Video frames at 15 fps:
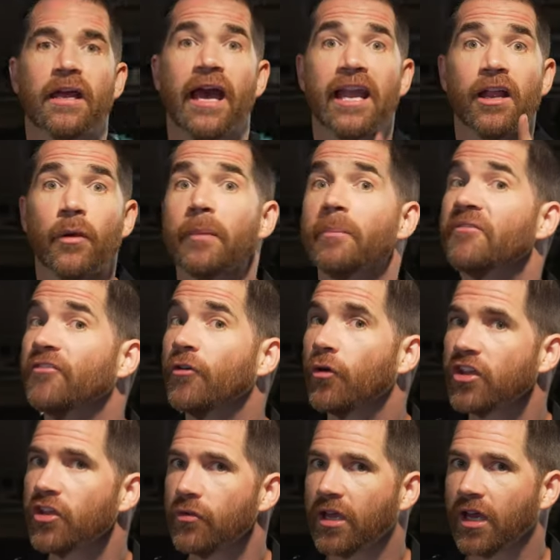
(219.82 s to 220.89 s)
Hey, quick, before
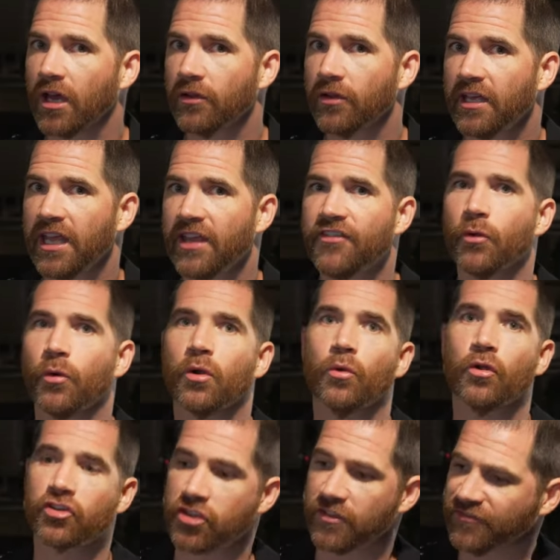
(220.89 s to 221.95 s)
you go, if you want to
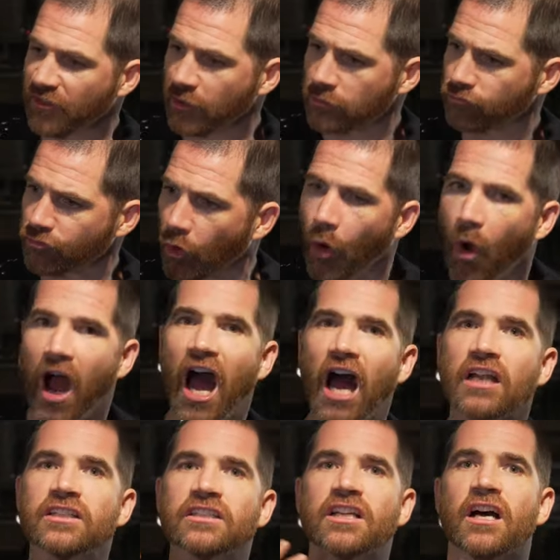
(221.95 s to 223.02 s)
watch the full, raw,
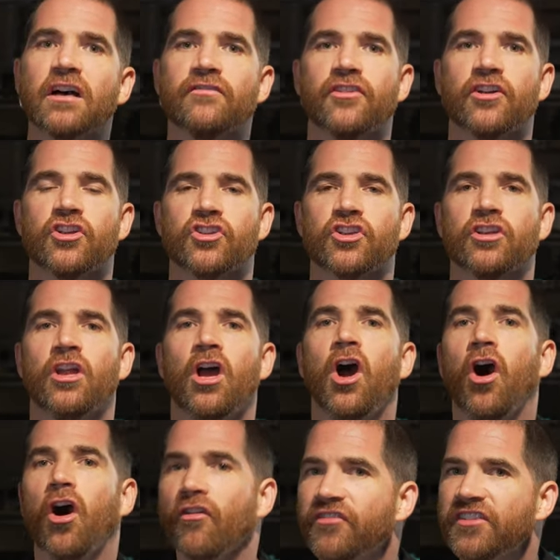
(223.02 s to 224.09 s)
uncut version
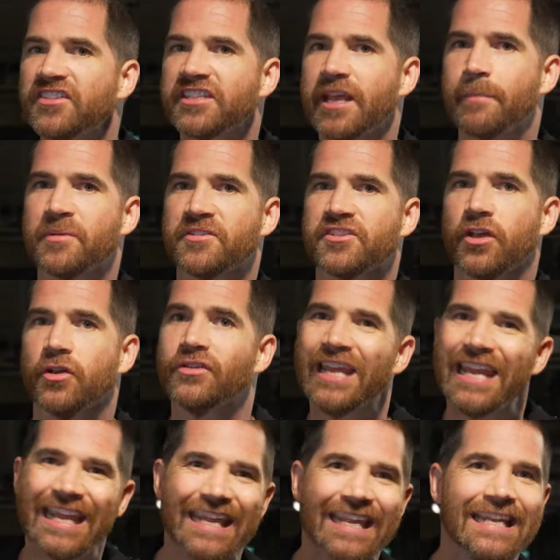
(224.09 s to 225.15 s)
of this episode
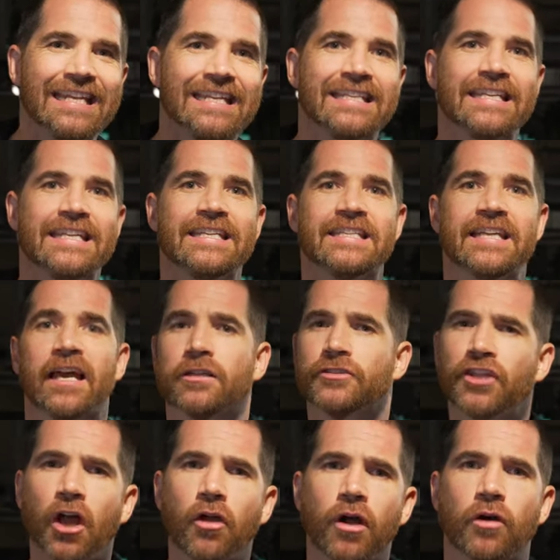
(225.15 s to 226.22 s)
in detail,
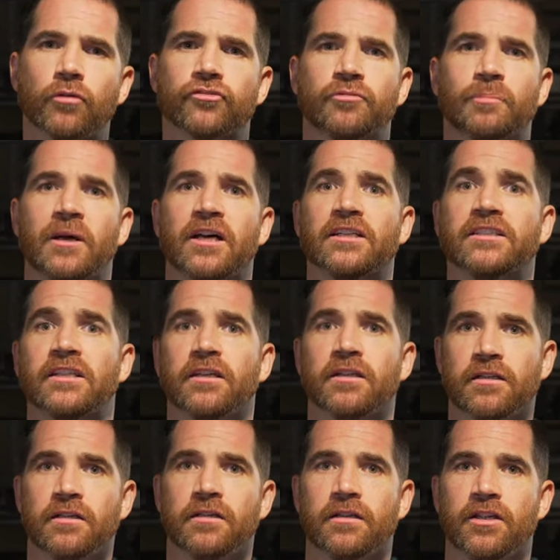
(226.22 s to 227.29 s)
no holds barred,
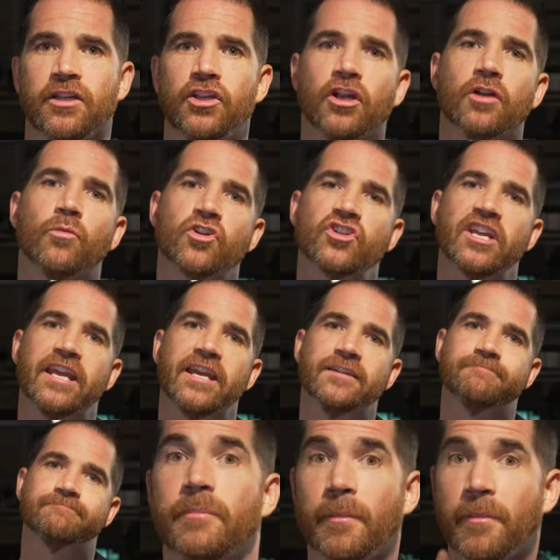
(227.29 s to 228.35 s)
you can watch it here.
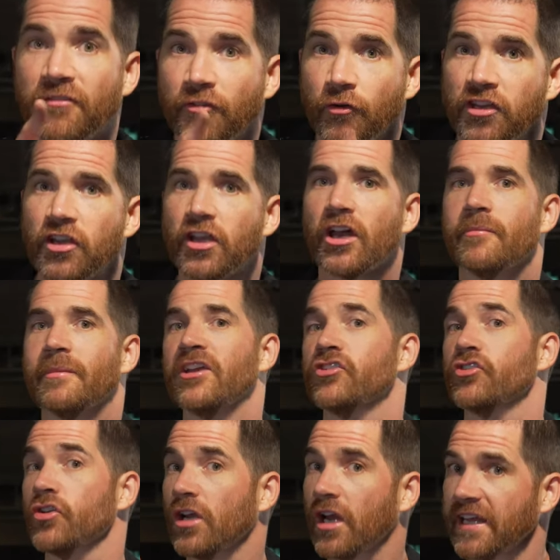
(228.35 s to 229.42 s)
But before you go, make
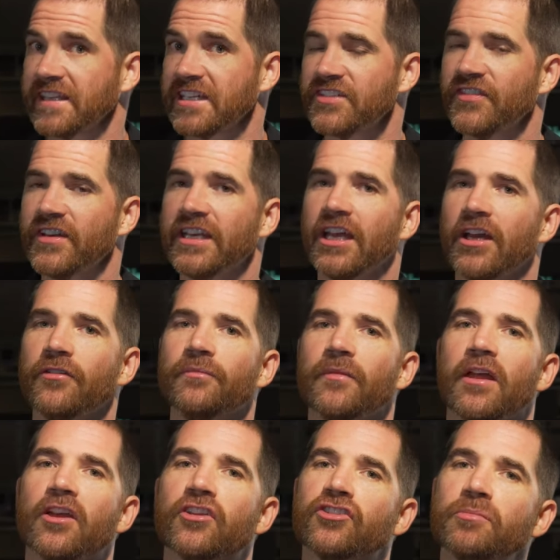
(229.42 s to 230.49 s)
sure you like this video
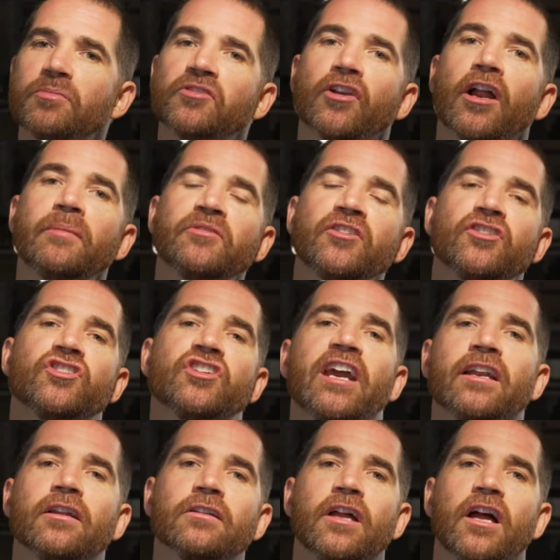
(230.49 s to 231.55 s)
subscribe to the
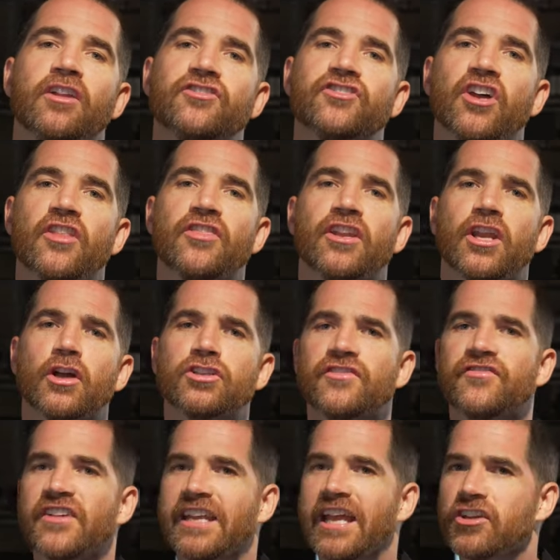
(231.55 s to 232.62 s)
channel and turn the
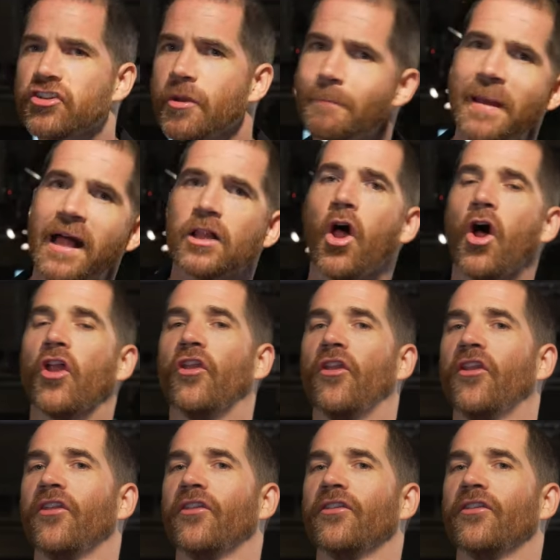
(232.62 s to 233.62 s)
notification bell on.